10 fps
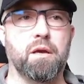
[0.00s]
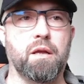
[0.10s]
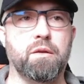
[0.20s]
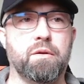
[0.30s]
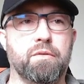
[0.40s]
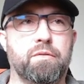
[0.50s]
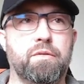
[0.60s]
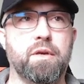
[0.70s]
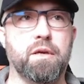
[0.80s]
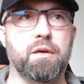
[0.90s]
And you can
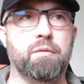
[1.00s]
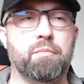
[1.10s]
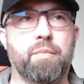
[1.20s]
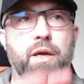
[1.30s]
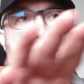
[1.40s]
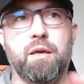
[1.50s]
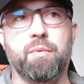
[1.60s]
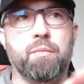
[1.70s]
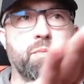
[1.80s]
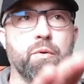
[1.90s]
see by
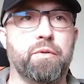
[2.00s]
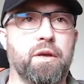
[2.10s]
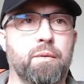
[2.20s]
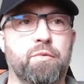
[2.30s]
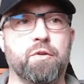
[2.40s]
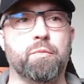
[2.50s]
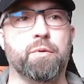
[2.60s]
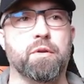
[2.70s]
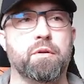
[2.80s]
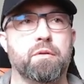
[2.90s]
keeping both tabs
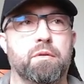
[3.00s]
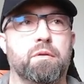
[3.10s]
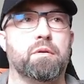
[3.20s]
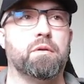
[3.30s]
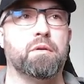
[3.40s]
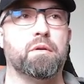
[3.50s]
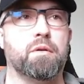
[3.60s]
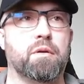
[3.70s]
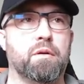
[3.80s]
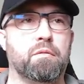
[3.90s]
open,
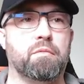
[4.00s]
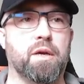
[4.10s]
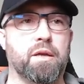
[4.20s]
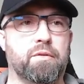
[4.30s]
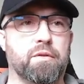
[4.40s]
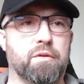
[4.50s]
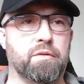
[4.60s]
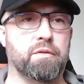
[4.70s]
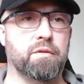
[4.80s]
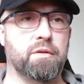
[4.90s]
it's
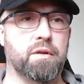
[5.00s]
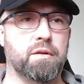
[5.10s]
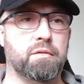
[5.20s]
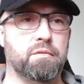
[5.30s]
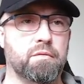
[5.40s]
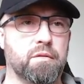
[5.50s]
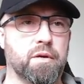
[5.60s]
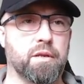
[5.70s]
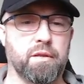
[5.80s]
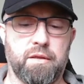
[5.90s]

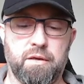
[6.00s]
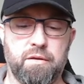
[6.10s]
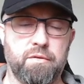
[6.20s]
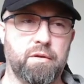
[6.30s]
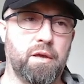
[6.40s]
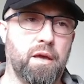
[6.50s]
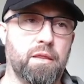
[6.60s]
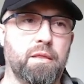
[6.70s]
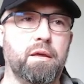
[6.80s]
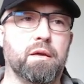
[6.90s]
looking at things.
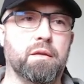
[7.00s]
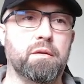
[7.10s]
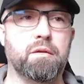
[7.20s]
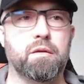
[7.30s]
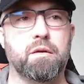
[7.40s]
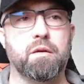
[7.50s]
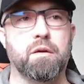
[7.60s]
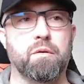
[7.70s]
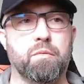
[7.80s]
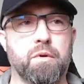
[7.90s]
And then
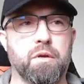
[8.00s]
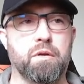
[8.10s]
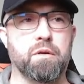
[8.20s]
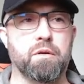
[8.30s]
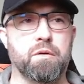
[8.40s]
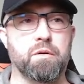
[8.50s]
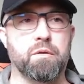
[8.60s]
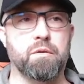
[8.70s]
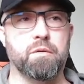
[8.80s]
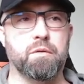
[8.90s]
we can do
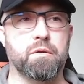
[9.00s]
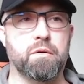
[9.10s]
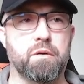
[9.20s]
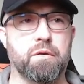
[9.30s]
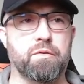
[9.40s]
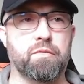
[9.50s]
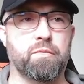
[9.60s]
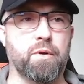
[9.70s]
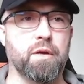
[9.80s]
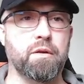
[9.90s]

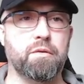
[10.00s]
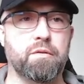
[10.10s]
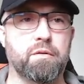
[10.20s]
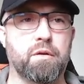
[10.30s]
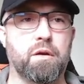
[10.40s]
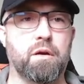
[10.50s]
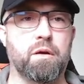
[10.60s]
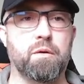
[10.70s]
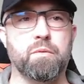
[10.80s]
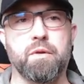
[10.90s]
constraint.
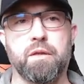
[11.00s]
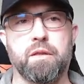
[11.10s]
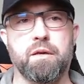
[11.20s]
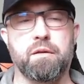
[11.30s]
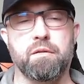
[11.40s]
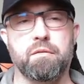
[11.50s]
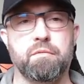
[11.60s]
Oh, look at that.